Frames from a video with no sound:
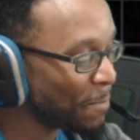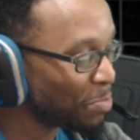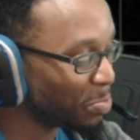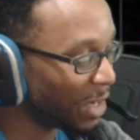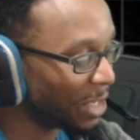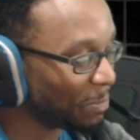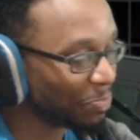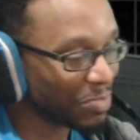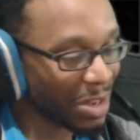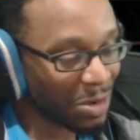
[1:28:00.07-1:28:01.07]
but
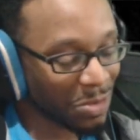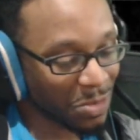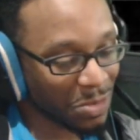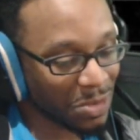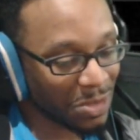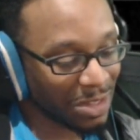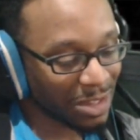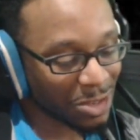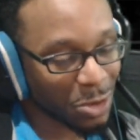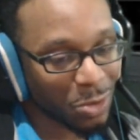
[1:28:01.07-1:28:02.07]
this
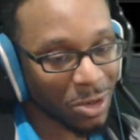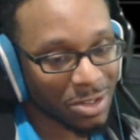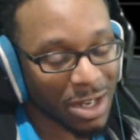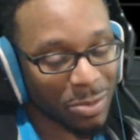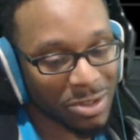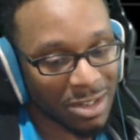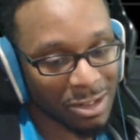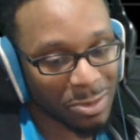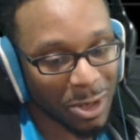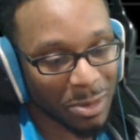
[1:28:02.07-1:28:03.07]
whole workshop was an
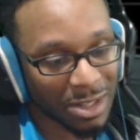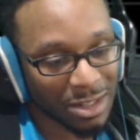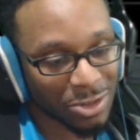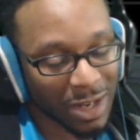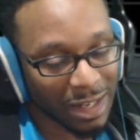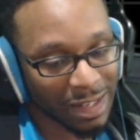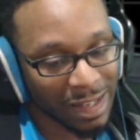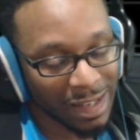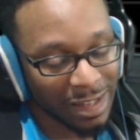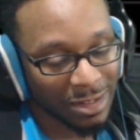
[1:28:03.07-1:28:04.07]
experiment to try to
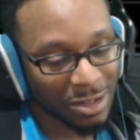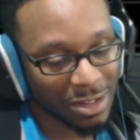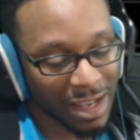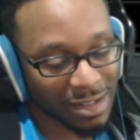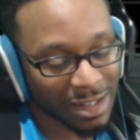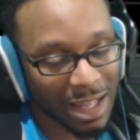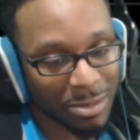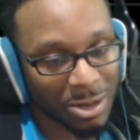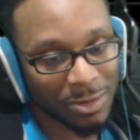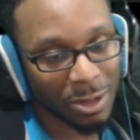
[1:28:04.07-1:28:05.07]
test
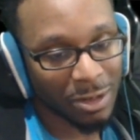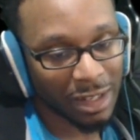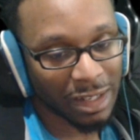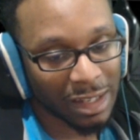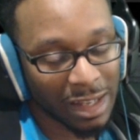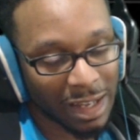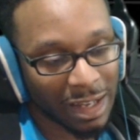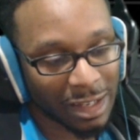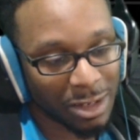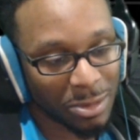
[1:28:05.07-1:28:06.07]
collaborative learning,
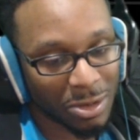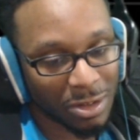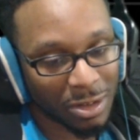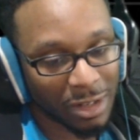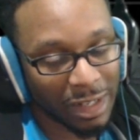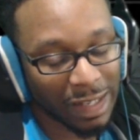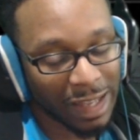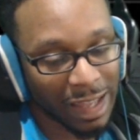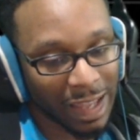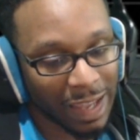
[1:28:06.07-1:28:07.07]
communal learning,
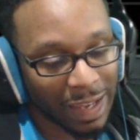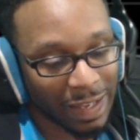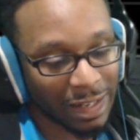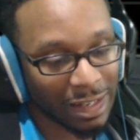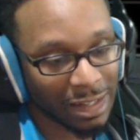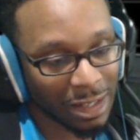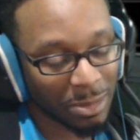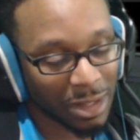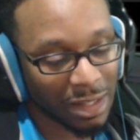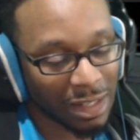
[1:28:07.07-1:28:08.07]
and the
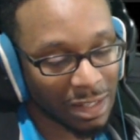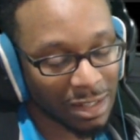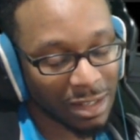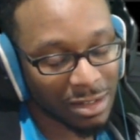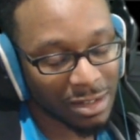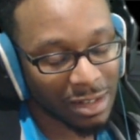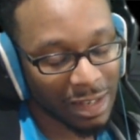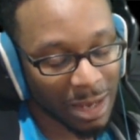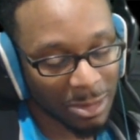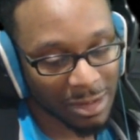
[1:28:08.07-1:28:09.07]
ability to teach
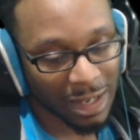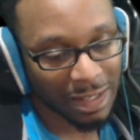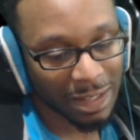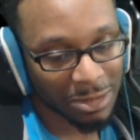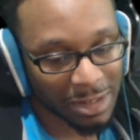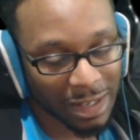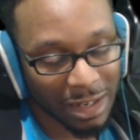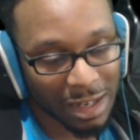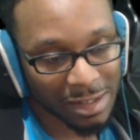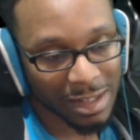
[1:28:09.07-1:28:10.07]
game design, level design
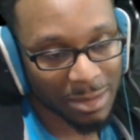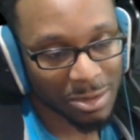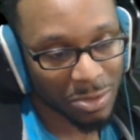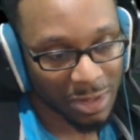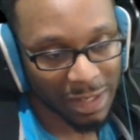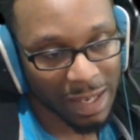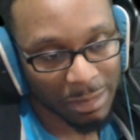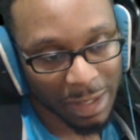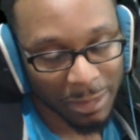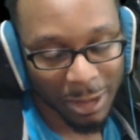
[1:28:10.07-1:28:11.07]
concepts with a game
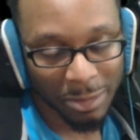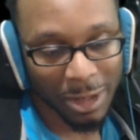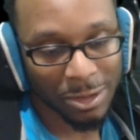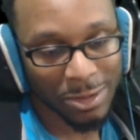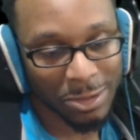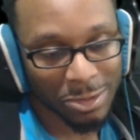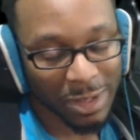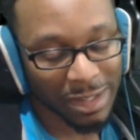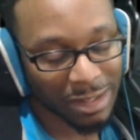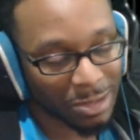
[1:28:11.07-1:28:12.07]
like Mario Maker 2. So I
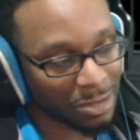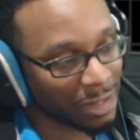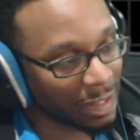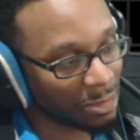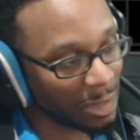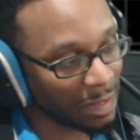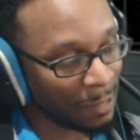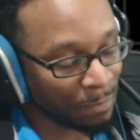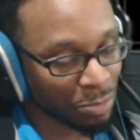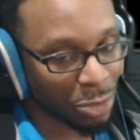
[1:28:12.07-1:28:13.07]
think the whole thing has been
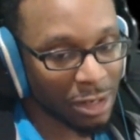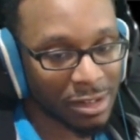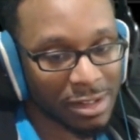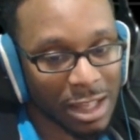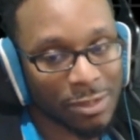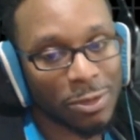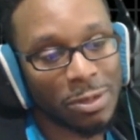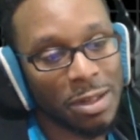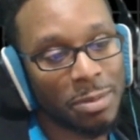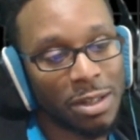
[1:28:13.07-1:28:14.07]
pretty successful,
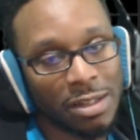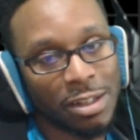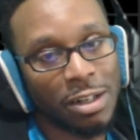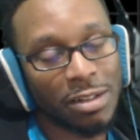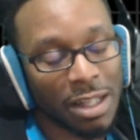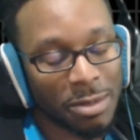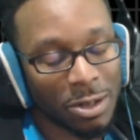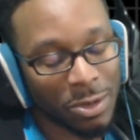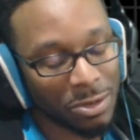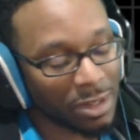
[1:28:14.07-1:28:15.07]
but let me know
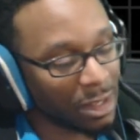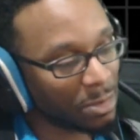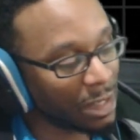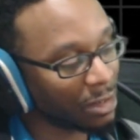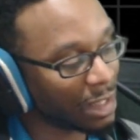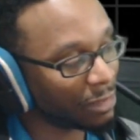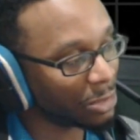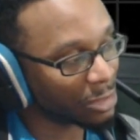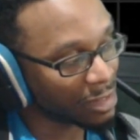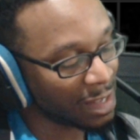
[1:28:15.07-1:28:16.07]
what you think. Play our
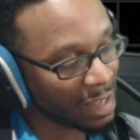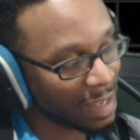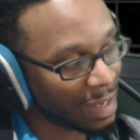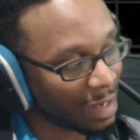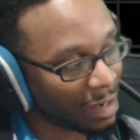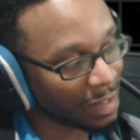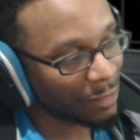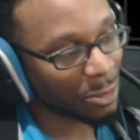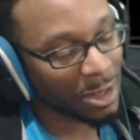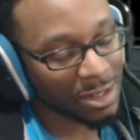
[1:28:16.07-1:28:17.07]
levels. All the
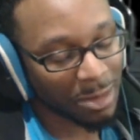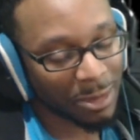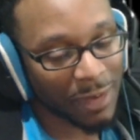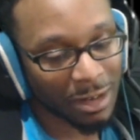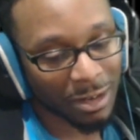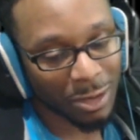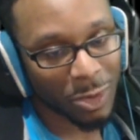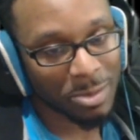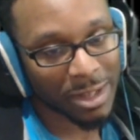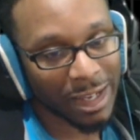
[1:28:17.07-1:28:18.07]
information can be found on our
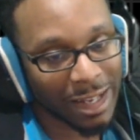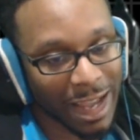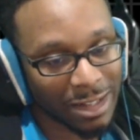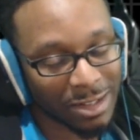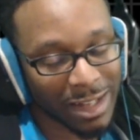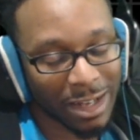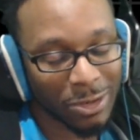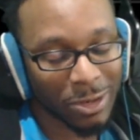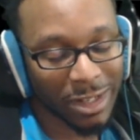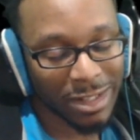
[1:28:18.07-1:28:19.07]
website at
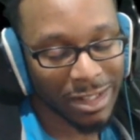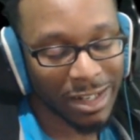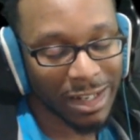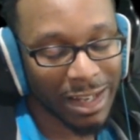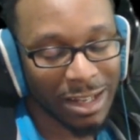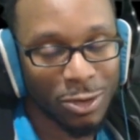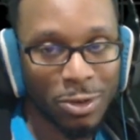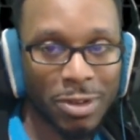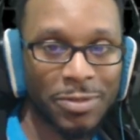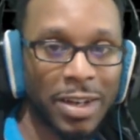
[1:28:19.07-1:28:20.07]
designoriented.net, or you
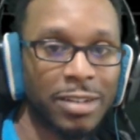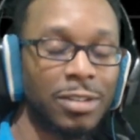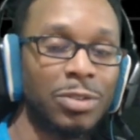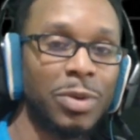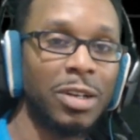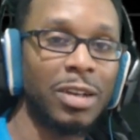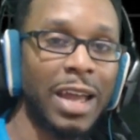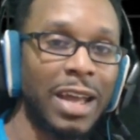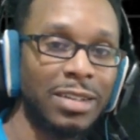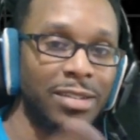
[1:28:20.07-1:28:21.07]
can find us on Twitter
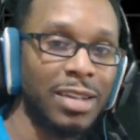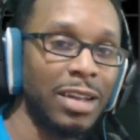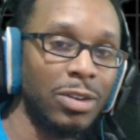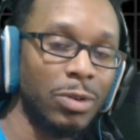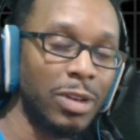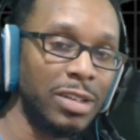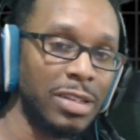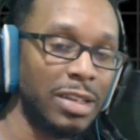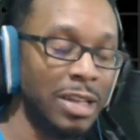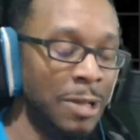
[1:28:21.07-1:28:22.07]
at
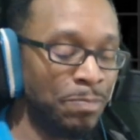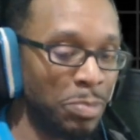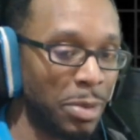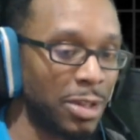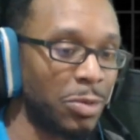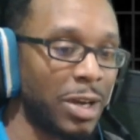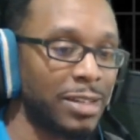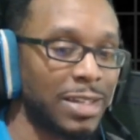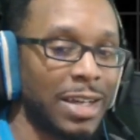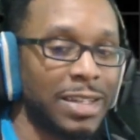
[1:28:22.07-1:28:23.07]
designoriented. But otherwise,
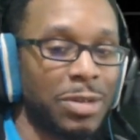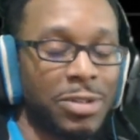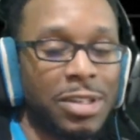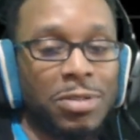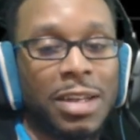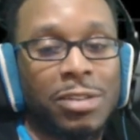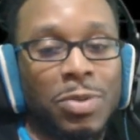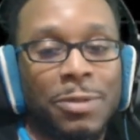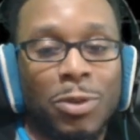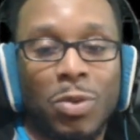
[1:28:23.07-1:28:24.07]
guys, I will see you next
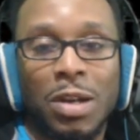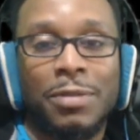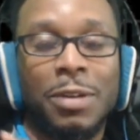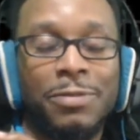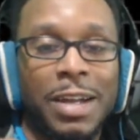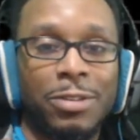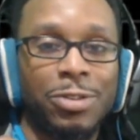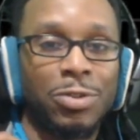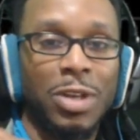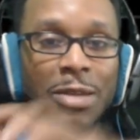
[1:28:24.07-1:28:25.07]
week for one of our final
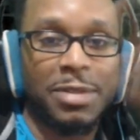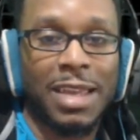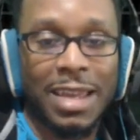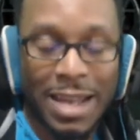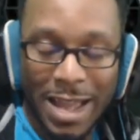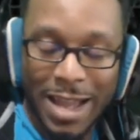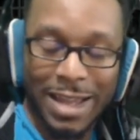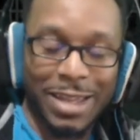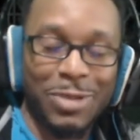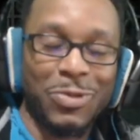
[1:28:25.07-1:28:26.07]
streams, and
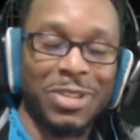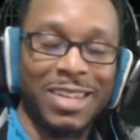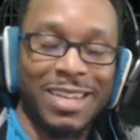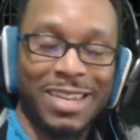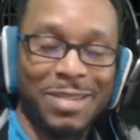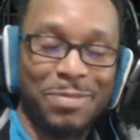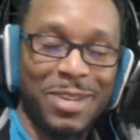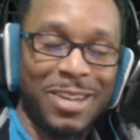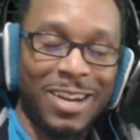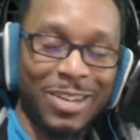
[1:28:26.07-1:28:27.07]
I will then
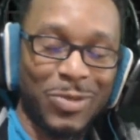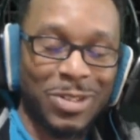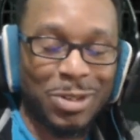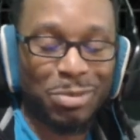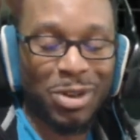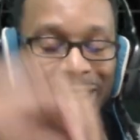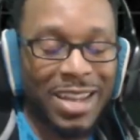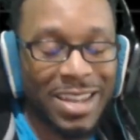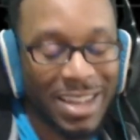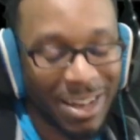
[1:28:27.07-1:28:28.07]
be on winter break
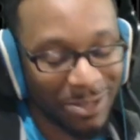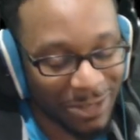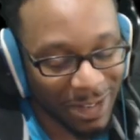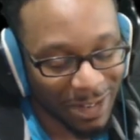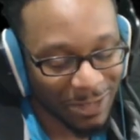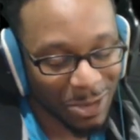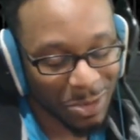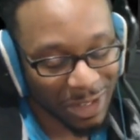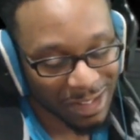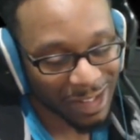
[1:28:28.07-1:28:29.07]
in a few
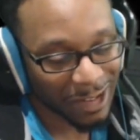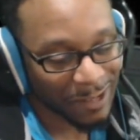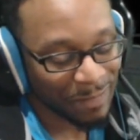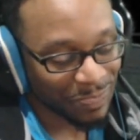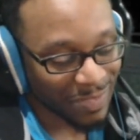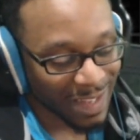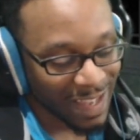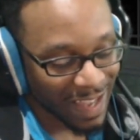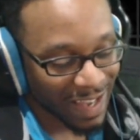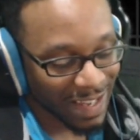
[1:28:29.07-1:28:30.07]
weeks. So
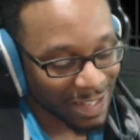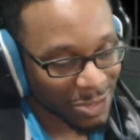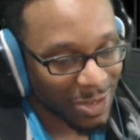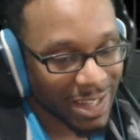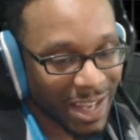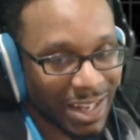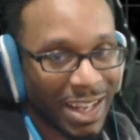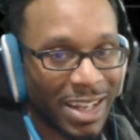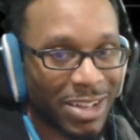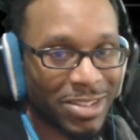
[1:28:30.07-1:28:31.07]
enjoy that,
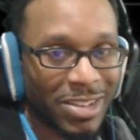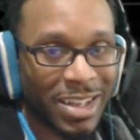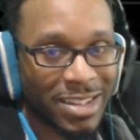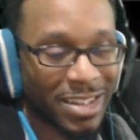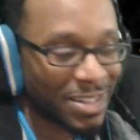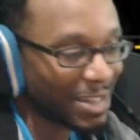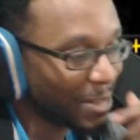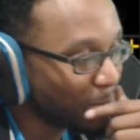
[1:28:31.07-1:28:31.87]
and I'll see you guys next time.